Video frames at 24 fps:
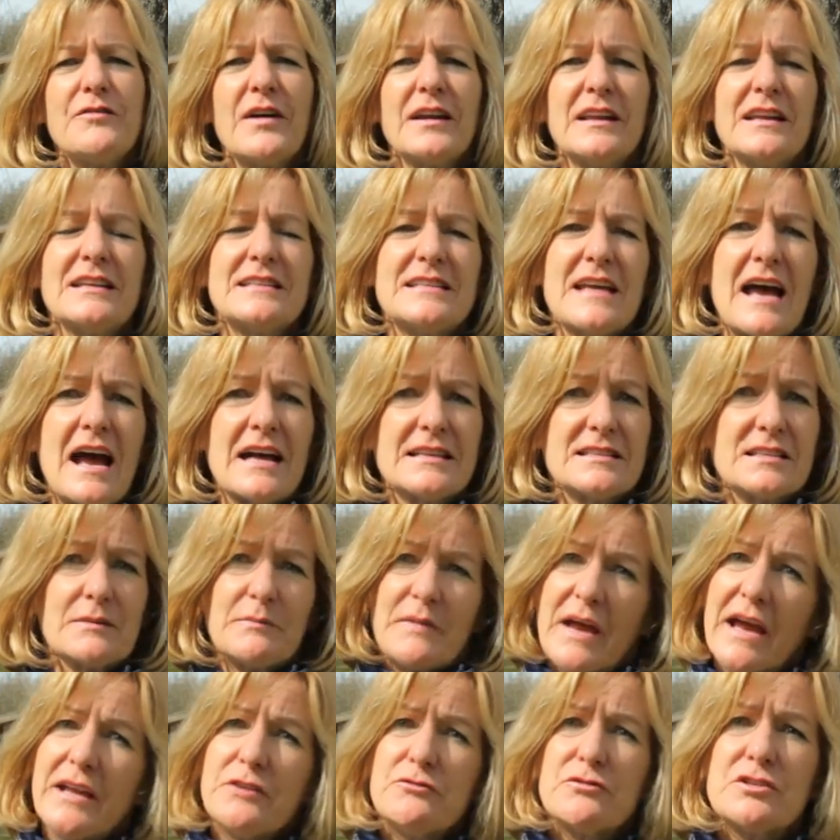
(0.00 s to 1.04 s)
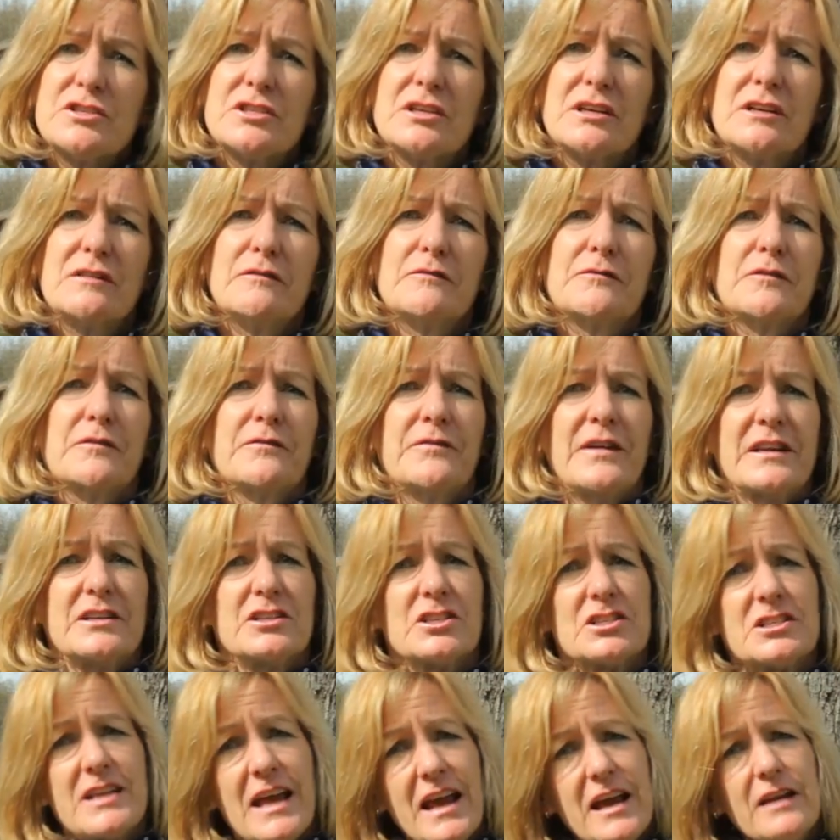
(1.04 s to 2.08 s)
I need to add some nitrogen for
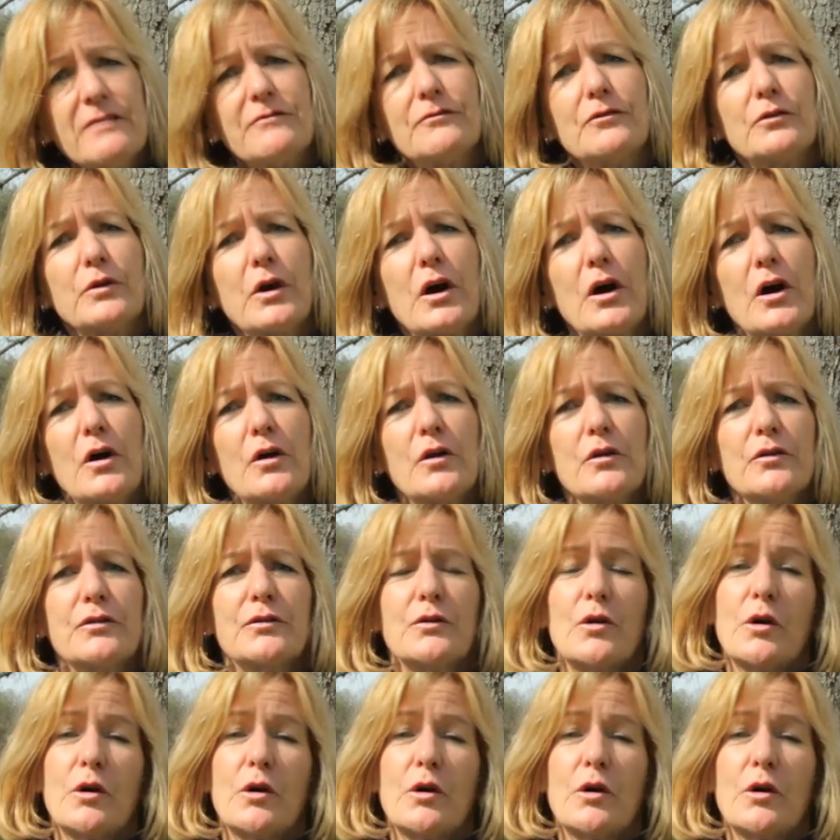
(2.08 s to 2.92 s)
vegetative growth